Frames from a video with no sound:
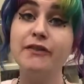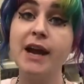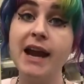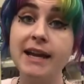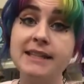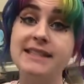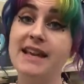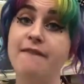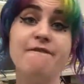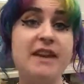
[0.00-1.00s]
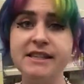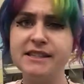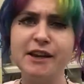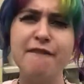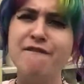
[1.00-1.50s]
friends, they face
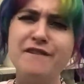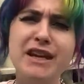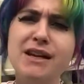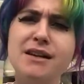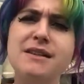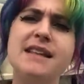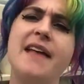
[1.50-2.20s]
their fears,